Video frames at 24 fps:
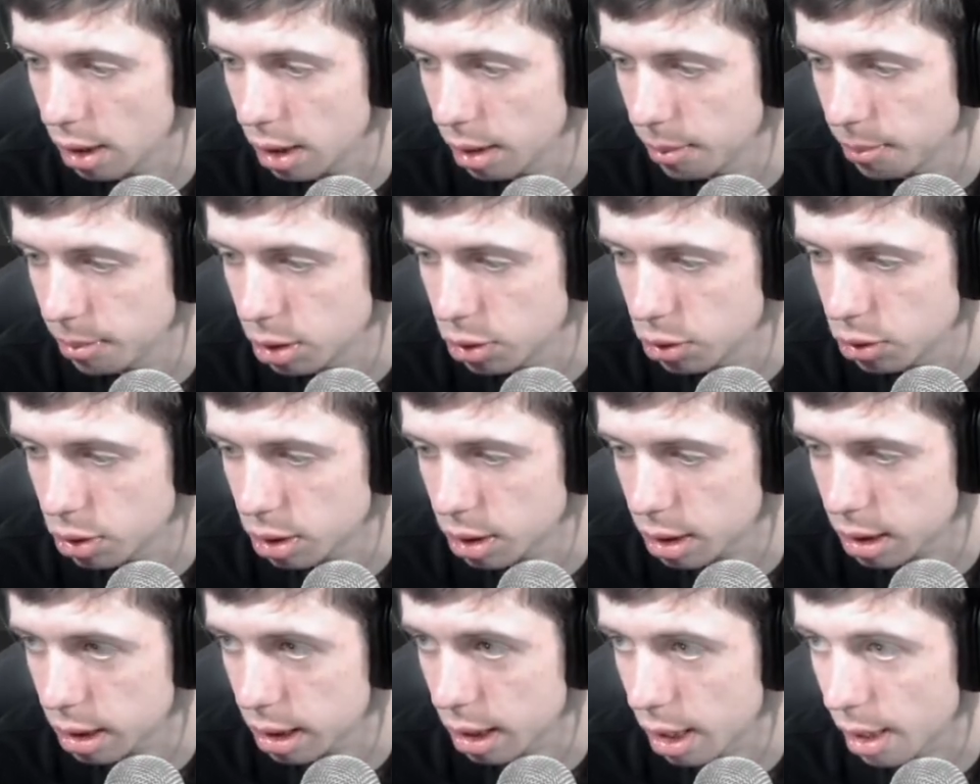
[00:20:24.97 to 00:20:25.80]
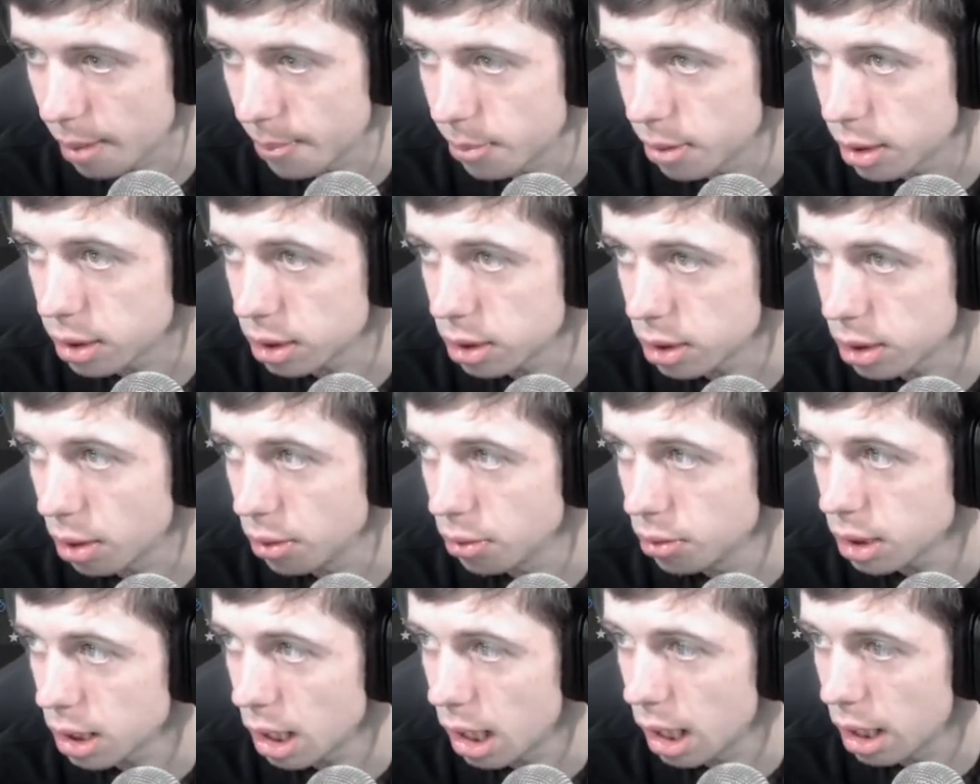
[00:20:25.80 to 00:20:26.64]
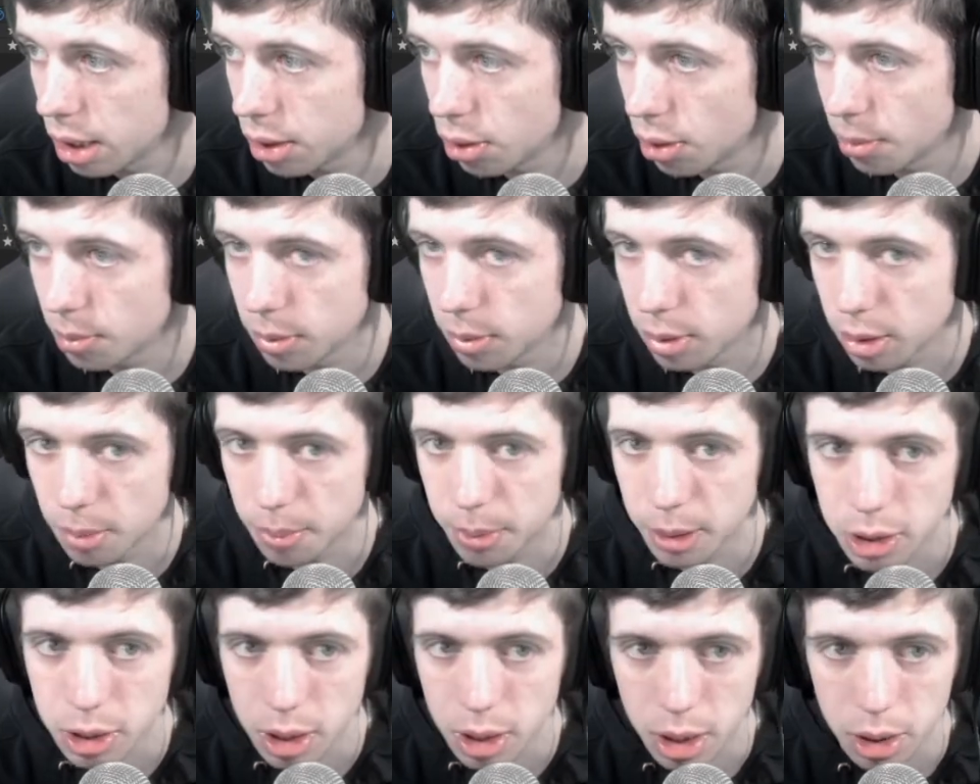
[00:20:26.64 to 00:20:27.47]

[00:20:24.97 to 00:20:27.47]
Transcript: Let me just grab the sounds that the page